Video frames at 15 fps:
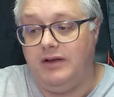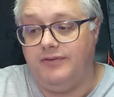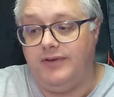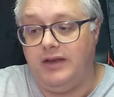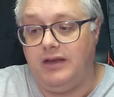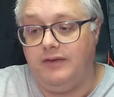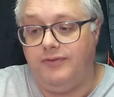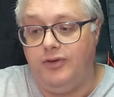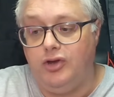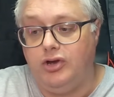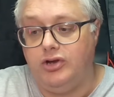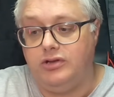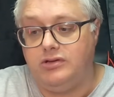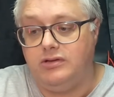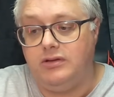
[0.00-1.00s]
I think if you
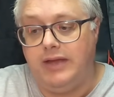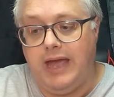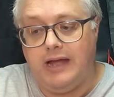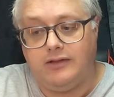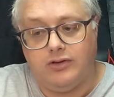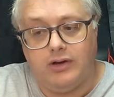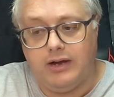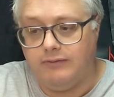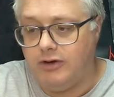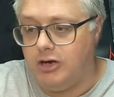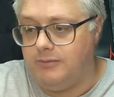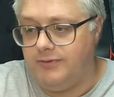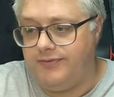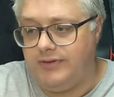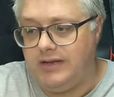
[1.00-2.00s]
could get a
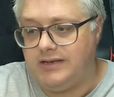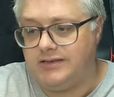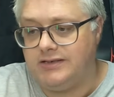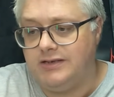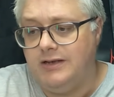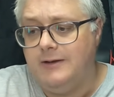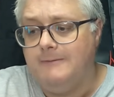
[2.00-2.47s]
diorama for this,